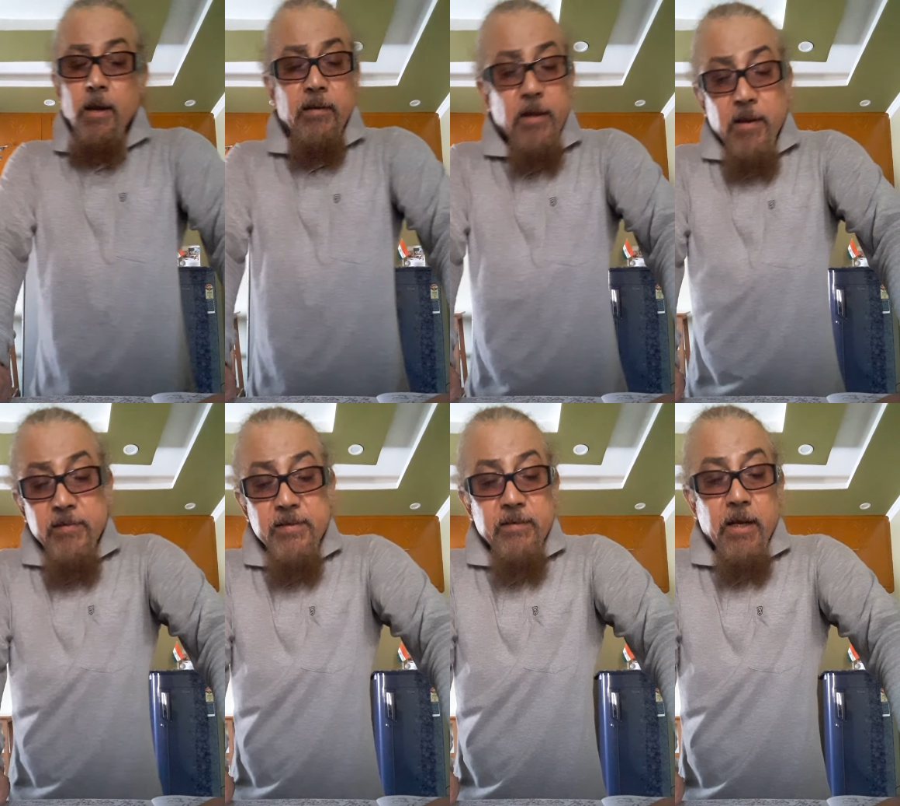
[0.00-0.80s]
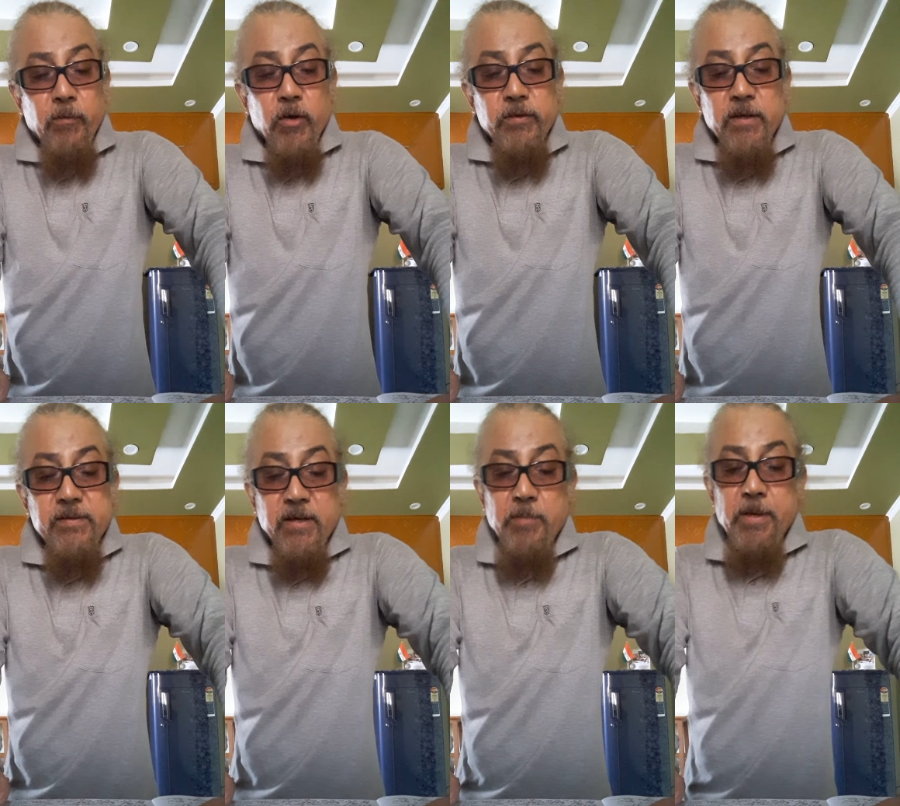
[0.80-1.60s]
In the lesson, there were
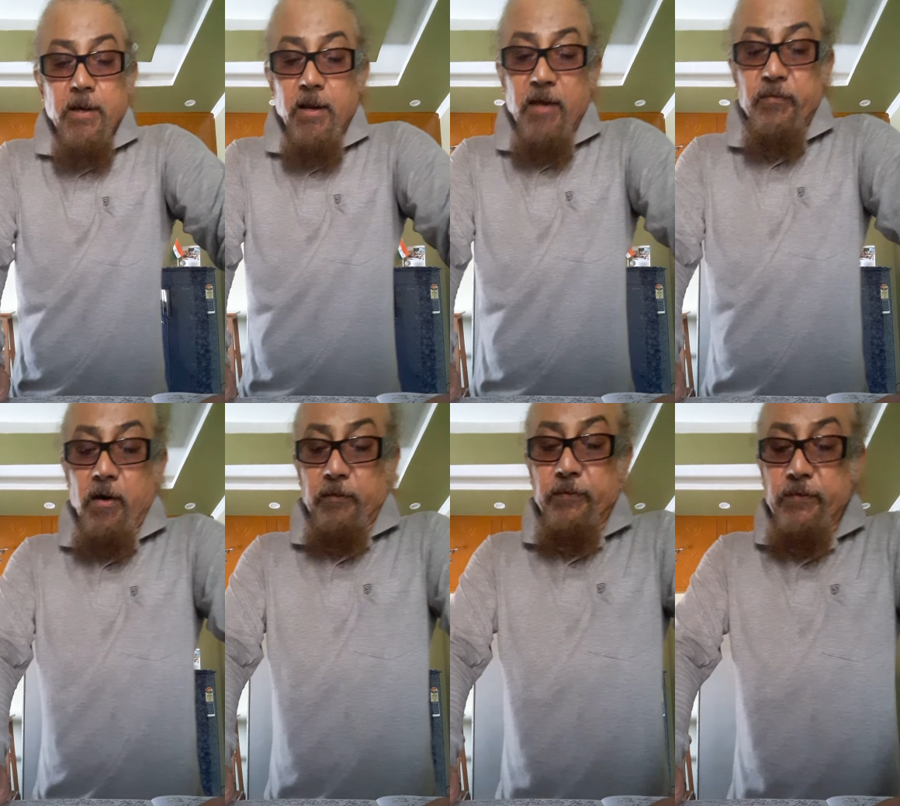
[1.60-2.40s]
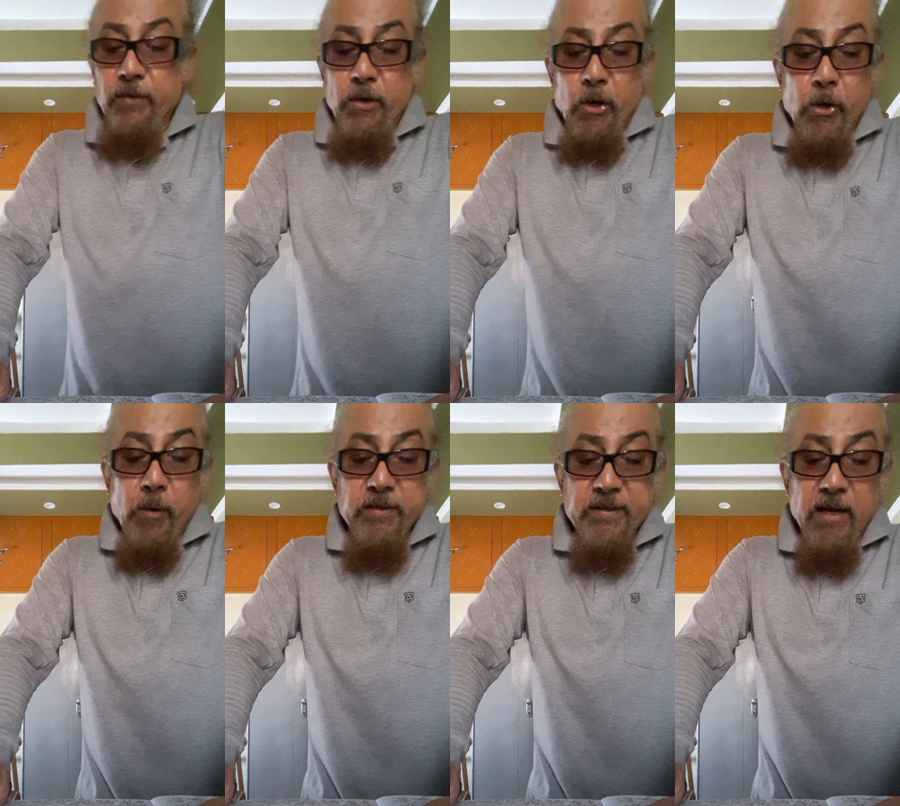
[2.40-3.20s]
this criminal Evans, who
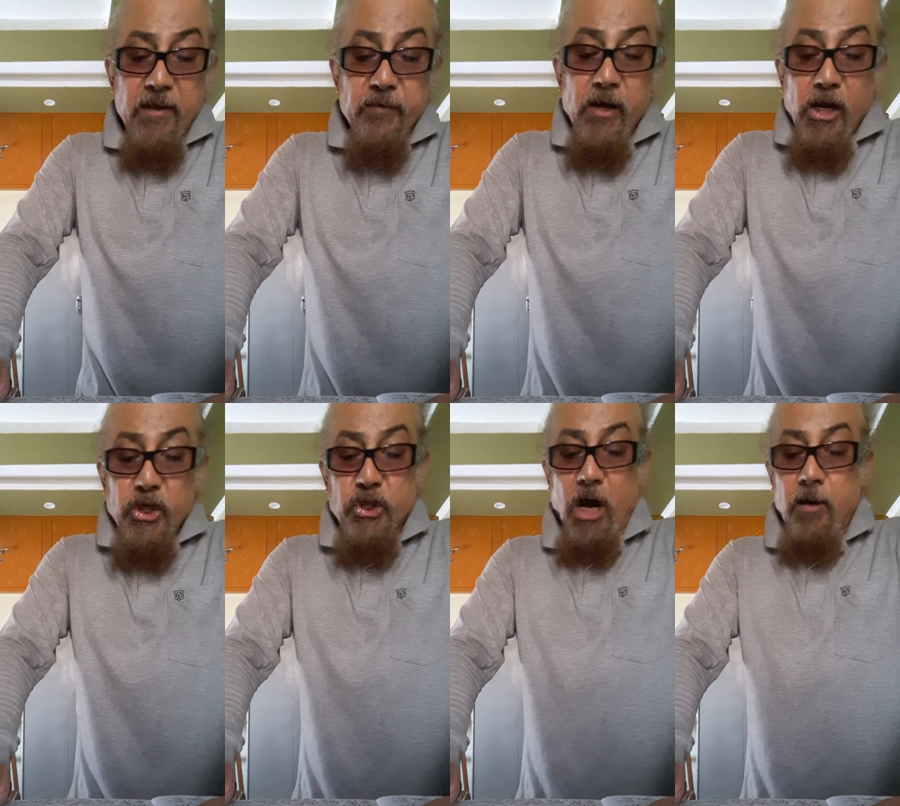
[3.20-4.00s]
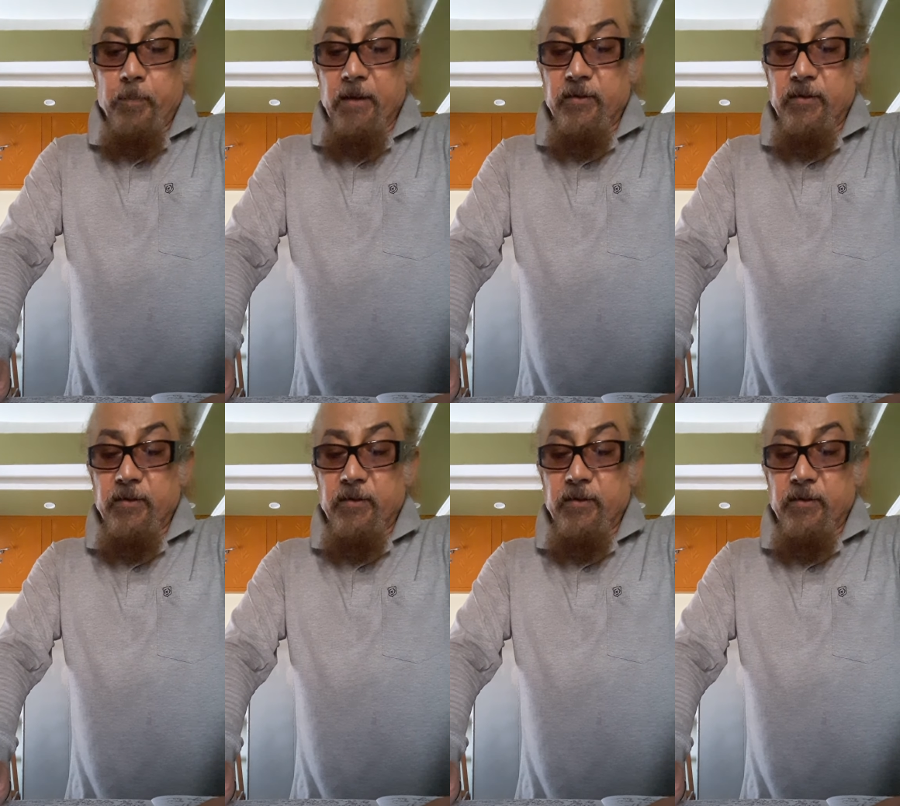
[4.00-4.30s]
was clever, sharp,